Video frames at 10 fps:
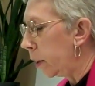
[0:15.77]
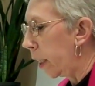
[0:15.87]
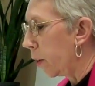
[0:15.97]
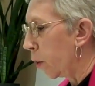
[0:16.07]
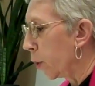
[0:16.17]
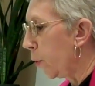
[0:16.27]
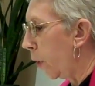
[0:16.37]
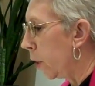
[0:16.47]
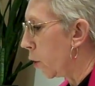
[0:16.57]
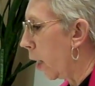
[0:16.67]
None of those
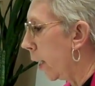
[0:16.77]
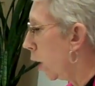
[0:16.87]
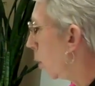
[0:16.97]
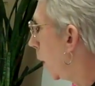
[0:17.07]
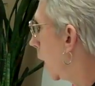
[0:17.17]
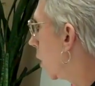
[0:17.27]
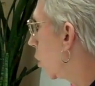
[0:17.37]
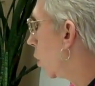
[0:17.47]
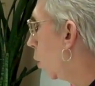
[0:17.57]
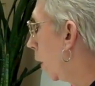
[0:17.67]
funds are on here because
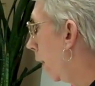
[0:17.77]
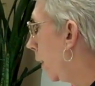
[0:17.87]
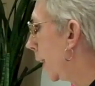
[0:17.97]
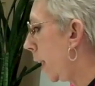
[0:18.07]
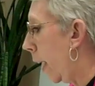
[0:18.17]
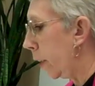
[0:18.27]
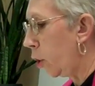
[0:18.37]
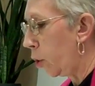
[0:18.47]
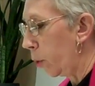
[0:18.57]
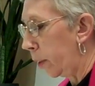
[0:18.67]
there's no levy
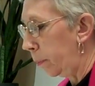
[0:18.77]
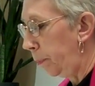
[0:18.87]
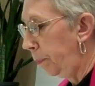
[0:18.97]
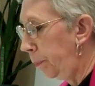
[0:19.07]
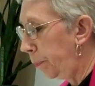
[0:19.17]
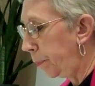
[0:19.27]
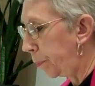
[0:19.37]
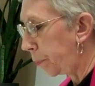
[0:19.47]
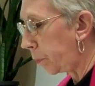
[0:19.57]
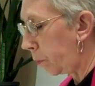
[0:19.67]
attached to it.
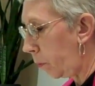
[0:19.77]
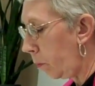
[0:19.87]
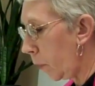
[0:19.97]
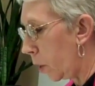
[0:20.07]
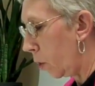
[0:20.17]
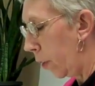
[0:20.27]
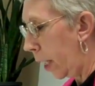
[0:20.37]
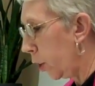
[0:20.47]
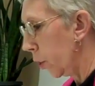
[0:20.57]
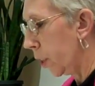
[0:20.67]
So
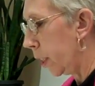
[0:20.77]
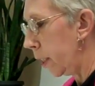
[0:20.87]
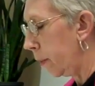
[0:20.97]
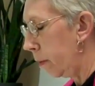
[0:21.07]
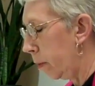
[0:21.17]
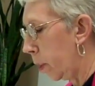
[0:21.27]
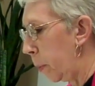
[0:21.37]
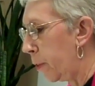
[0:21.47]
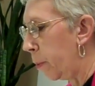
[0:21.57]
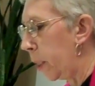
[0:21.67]
that you'll see
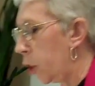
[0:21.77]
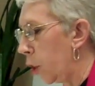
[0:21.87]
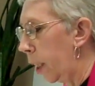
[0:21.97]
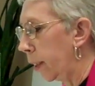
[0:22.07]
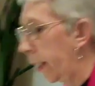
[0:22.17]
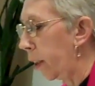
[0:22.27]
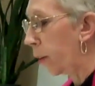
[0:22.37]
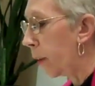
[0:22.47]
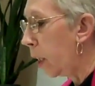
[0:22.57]
some information on later.